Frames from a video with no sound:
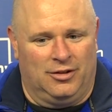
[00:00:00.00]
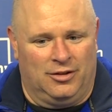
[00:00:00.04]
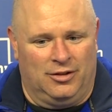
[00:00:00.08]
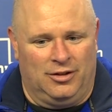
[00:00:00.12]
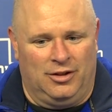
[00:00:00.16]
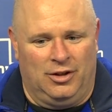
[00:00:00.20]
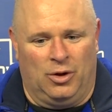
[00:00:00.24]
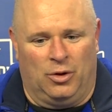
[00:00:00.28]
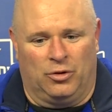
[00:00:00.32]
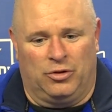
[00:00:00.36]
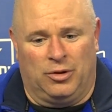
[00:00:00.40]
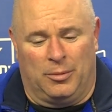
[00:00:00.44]

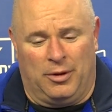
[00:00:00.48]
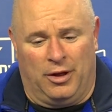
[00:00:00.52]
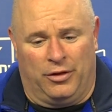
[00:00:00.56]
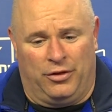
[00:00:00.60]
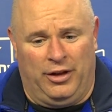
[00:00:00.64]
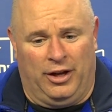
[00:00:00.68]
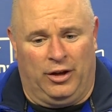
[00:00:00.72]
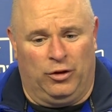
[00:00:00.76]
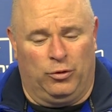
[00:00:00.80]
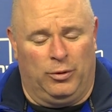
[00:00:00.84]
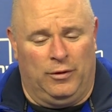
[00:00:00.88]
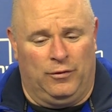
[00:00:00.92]
you know, some of
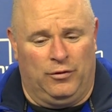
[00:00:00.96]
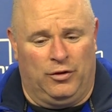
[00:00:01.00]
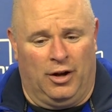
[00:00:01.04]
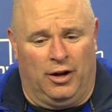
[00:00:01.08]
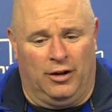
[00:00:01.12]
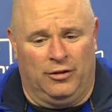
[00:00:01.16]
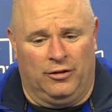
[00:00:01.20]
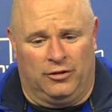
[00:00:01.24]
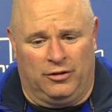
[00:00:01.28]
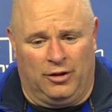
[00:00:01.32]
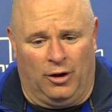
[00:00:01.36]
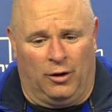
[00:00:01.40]
the things we've
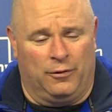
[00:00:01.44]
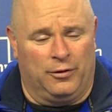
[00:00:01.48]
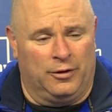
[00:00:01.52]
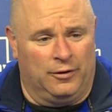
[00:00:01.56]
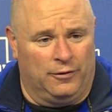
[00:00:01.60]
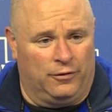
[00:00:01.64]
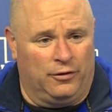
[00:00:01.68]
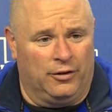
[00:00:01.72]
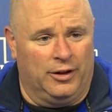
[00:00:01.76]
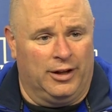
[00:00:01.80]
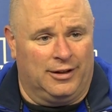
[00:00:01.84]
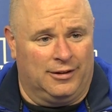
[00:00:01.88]
done
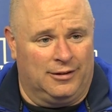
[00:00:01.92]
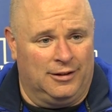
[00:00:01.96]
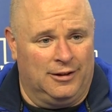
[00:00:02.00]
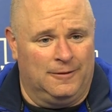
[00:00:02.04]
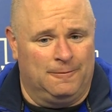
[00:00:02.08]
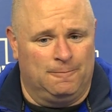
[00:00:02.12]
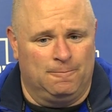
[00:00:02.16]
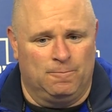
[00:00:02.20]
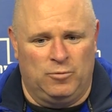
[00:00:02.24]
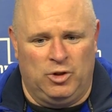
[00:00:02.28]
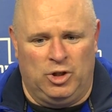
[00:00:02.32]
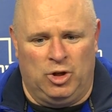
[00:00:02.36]

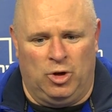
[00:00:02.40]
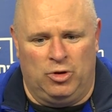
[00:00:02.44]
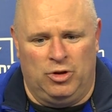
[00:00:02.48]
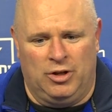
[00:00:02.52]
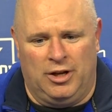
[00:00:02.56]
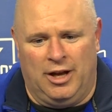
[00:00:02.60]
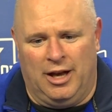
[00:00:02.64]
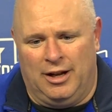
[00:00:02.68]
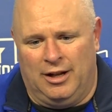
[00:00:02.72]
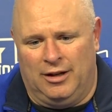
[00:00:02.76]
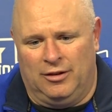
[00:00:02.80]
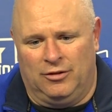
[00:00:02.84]
self-inflicted, you know, you
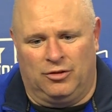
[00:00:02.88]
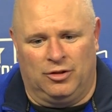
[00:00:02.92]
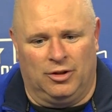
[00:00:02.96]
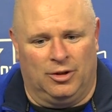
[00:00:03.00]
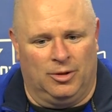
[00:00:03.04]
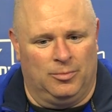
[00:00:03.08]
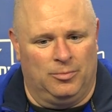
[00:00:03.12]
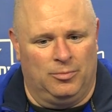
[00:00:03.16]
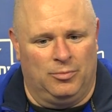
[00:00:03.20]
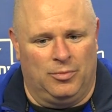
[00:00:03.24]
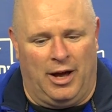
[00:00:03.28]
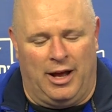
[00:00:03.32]
can get
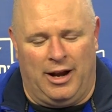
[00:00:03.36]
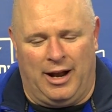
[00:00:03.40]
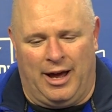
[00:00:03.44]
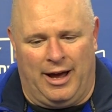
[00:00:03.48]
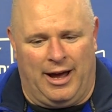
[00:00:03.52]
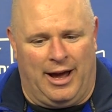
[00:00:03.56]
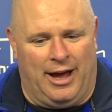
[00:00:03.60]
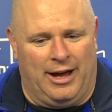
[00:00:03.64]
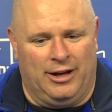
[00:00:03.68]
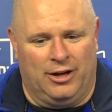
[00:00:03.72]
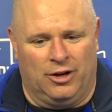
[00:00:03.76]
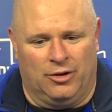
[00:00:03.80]
into, and
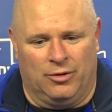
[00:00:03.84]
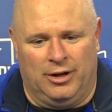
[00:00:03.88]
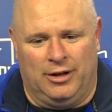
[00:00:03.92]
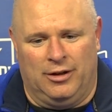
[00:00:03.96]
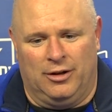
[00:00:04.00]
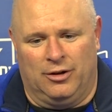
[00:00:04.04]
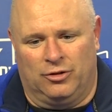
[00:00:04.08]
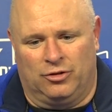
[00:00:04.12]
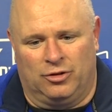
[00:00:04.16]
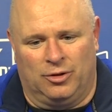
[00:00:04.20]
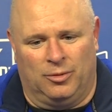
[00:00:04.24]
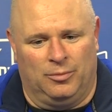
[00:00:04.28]
I agree,
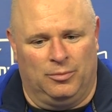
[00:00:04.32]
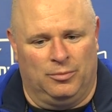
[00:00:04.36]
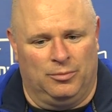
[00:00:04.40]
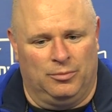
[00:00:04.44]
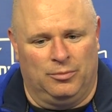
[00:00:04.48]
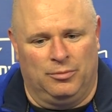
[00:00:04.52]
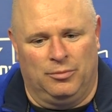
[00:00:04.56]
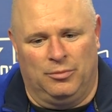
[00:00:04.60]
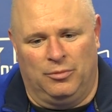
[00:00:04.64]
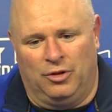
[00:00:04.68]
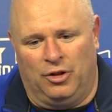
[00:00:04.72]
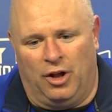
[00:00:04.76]
there's some
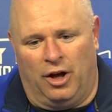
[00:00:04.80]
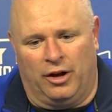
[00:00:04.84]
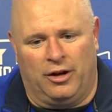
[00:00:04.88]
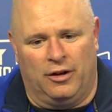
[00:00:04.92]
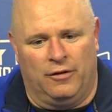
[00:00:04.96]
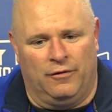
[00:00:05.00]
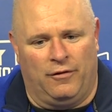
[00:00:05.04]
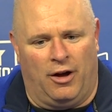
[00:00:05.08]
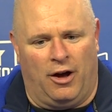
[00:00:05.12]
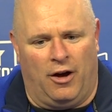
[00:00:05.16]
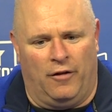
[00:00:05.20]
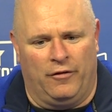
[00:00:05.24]
luck
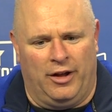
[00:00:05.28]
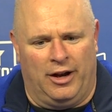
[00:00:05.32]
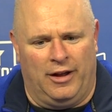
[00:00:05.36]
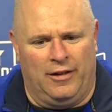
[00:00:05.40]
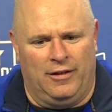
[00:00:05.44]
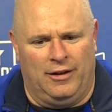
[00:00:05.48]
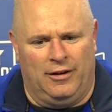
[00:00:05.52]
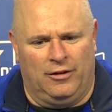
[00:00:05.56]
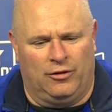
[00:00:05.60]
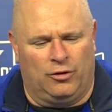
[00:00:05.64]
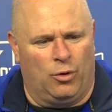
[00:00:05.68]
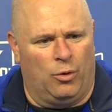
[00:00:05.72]
involved in any
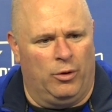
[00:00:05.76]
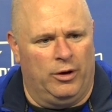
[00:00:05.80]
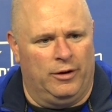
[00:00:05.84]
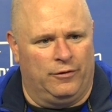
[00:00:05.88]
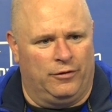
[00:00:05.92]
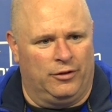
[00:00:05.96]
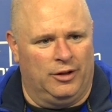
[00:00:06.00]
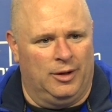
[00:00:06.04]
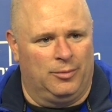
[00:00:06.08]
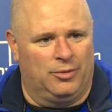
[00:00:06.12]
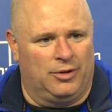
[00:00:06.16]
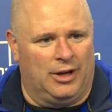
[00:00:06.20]
of these coin
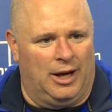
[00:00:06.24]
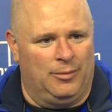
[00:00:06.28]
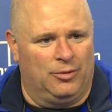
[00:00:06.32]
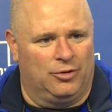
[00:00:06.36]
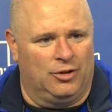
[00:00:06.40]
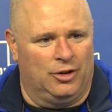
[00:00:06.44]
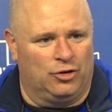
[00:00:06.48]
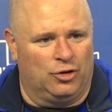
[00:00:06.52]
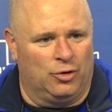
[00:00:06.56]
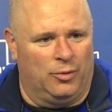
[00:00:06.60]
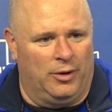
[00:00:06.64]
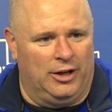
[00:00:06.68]
flip type
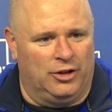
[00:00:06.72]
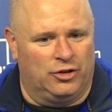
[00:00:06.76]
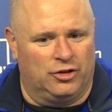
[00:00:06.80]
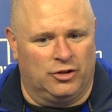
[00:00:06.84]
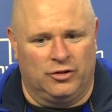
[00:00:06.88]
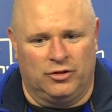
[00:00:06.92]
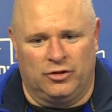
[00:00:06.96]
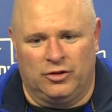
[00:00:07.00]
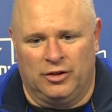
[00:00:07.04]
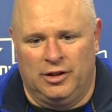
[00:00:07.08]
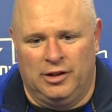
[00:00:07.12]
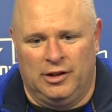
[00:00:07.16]

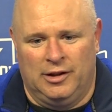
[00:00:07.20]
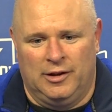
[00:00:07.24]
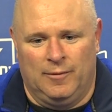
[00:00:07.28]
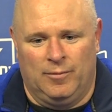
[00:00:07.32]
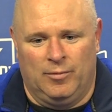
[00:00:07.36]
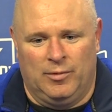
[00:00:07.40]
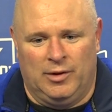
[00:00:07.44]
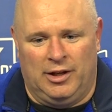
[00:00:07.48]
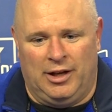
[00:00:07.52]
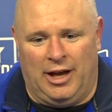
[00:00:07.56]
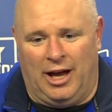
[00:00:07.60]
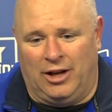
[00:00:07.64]
situations.
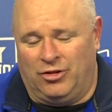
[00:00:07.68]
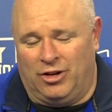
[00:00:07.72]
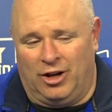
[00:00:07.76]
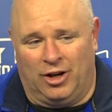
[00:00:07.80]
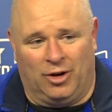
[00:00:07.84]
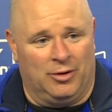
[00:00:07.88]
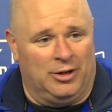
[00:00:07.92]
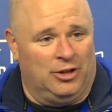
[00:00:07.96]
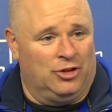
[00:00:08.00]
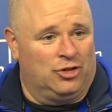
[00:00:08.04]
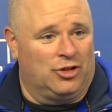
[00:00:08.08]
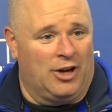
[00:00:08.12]

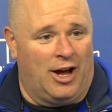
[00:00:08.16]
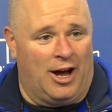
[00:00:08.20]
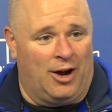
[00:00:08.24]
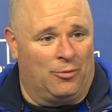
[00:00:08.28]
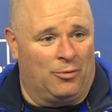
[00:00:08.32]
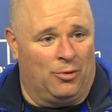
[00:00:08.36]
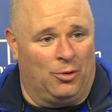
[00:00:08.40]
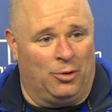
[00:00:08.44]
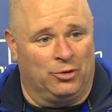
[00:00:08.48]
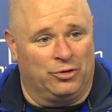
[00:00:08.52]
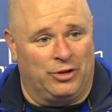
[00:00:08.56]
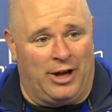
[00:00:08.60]
AJ Green
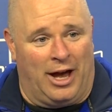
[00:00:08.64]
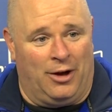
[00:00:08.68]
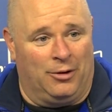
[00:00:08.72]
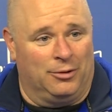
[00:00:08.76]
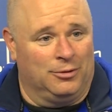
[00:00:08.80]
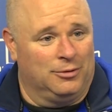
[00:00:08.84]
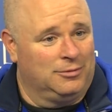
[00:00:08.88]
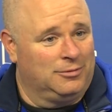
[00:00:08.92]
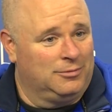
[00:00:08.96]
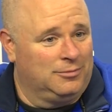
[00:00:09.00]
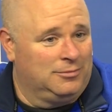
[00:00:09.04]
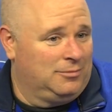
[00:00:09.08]
shot rolls
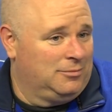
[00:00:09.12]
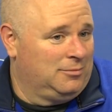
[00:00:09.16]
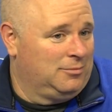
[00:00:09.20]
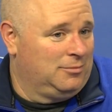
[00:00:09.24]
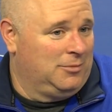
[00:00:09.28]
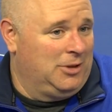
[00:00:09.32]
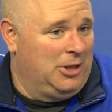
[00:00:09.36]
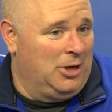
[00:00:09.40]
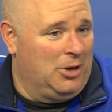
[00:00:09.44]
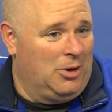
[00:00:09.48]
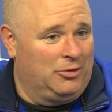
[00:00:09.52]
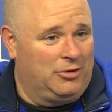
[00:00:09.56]
out,
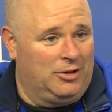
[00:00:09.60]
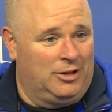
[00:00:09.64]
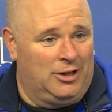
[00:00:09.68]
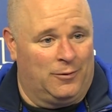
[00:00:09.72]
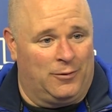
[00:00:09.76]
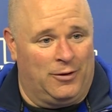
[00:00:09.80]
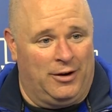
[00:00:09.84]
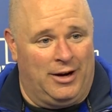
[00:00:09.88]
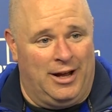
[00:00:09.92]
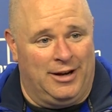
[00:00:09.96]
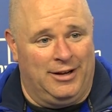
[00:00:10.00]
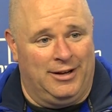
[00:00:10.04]
you know, it's a
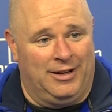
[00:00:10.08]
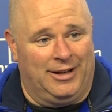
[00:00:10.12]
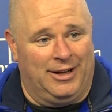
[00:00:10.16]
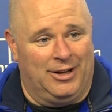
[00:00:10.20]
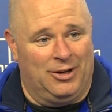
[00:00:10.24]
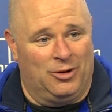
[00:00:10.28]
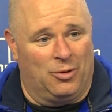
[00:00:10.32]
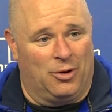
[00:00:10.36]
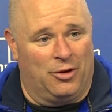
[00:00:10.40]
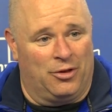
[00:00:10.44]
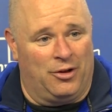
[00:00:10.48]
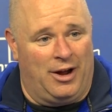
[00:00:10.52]
different ending
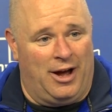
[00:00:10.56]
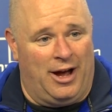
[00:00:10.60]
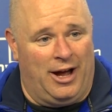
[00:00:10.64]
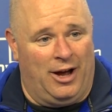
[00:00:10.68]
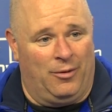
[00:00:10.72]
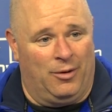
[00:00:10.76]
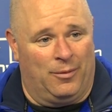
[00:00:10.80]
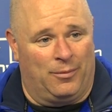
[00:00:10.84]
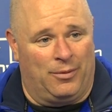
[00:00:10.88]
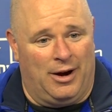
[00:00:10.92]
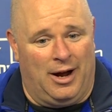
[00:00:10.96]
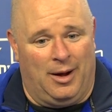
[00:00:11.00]
at Northern
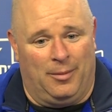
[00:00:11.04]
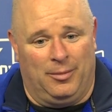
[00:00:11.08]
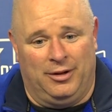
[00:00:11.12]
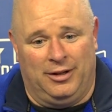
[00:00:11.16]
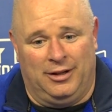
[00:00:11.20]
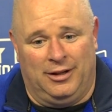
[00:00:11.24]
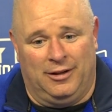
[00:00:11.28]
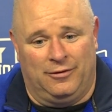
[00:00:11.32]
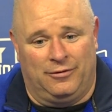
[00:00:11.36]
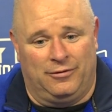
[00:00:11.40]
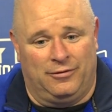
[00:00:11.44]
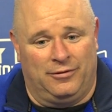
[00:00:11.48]
Iowa
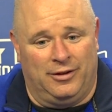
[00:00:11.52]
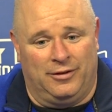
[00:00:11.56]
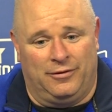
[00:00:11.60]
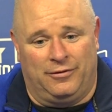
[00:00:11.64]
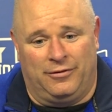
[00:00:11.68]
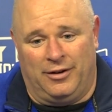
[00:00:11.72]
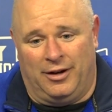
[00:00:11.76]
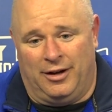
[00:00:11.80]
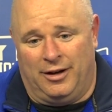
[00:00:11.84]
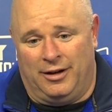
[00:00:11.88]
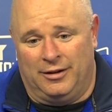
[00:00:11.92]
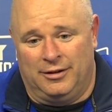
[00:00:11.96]
probably. If